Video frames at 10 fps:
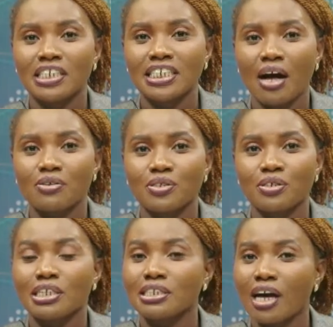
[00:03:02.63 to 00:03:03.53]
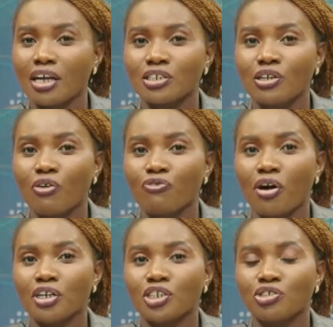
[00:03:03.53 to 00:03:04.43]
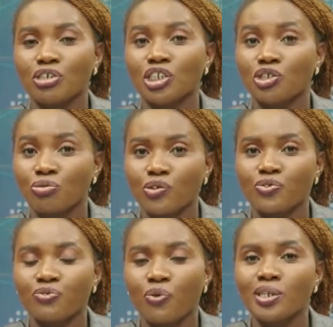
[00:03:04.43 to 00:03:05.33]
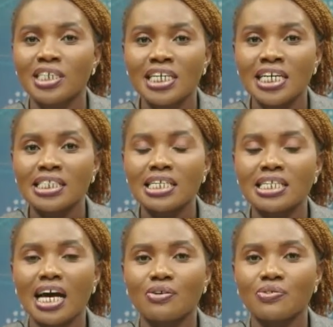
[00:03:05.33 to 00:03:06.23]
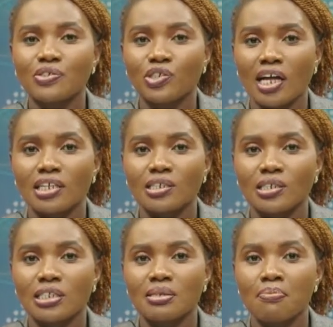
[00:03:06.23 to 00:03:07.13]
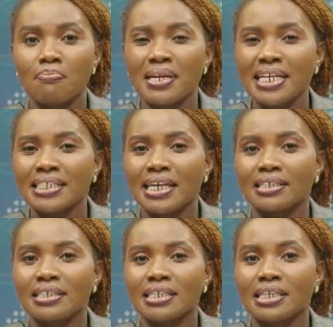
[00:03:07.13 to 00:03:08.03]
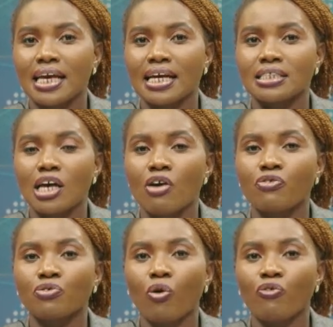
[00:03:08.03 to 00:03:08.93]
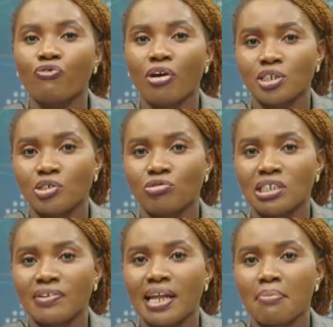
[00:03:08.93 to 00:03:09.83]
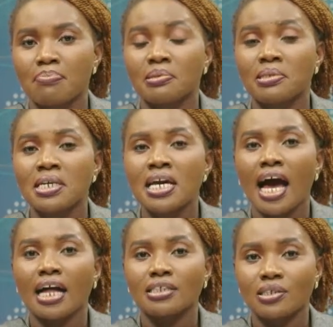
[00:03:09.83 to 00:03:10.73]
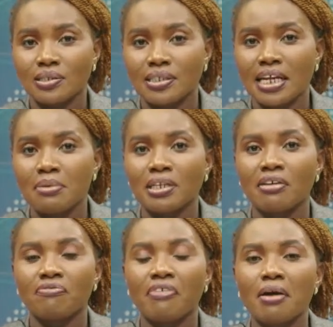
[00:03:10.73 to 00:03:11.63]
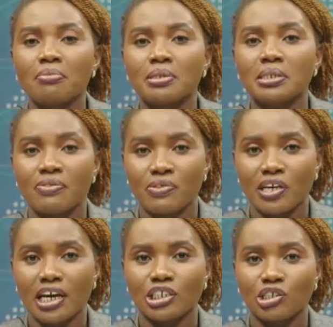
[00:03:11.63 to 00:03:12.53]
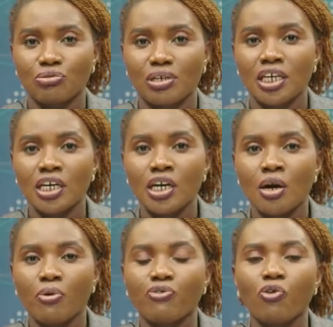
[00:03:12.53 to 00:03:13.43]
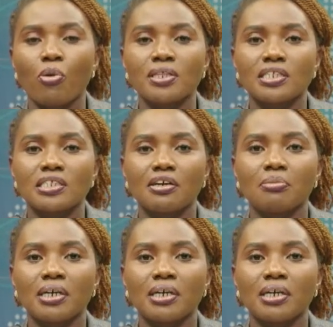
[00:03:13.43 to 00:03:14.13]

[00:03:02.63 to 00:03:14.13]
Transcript: council and National Forestry Trust Fund to tackle the challenges militating against overall forestry development and sustainable environment in the country, performing the search and